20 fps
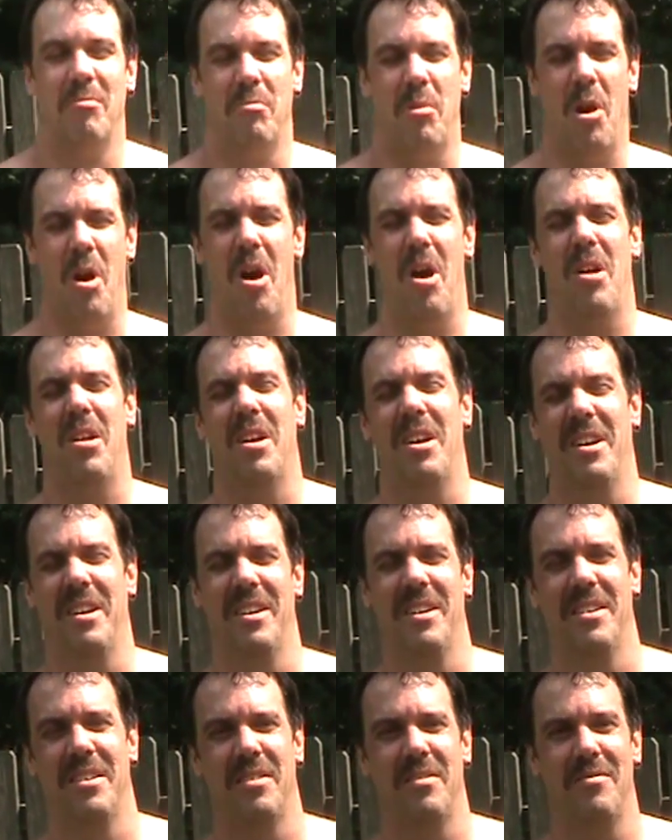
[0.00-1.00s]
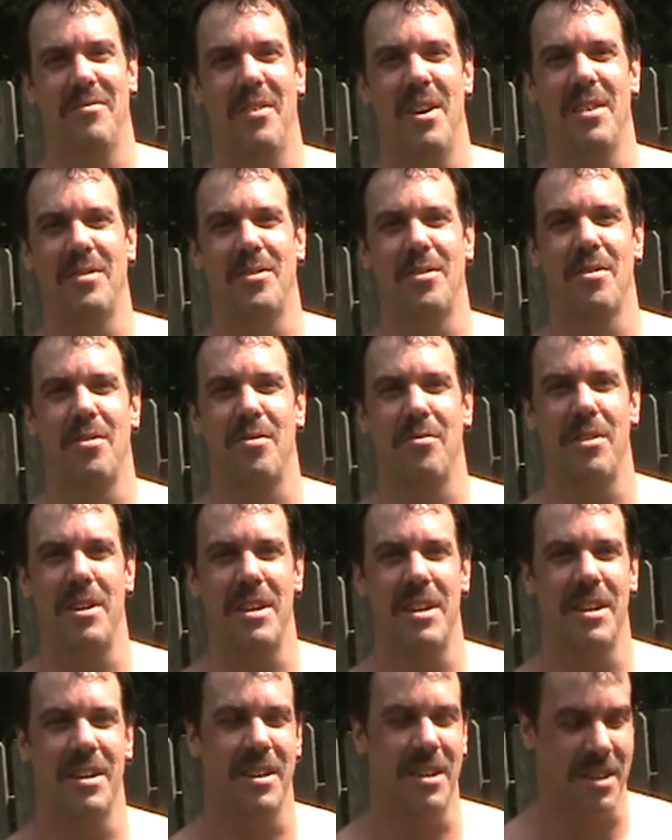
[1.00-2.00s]
Well, after three
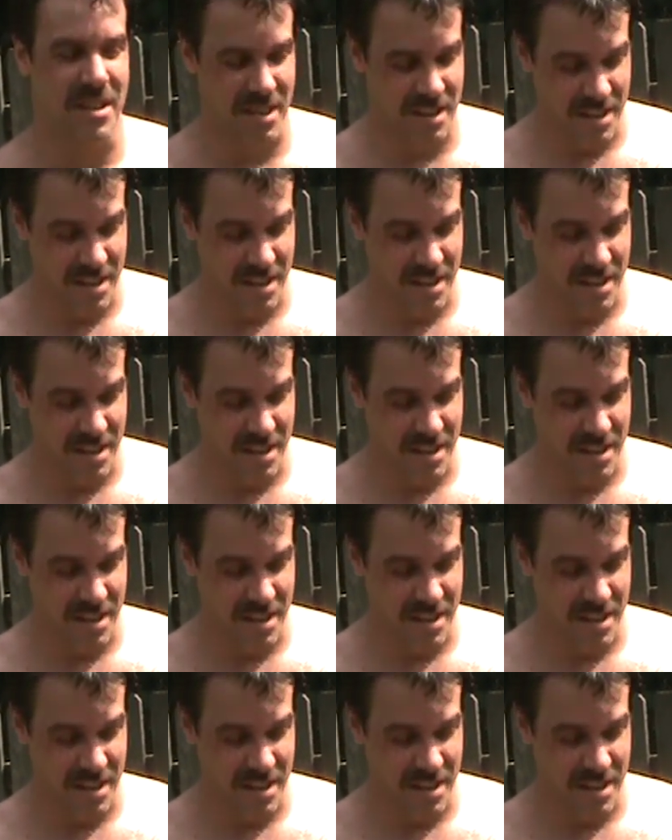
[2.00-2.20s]
here.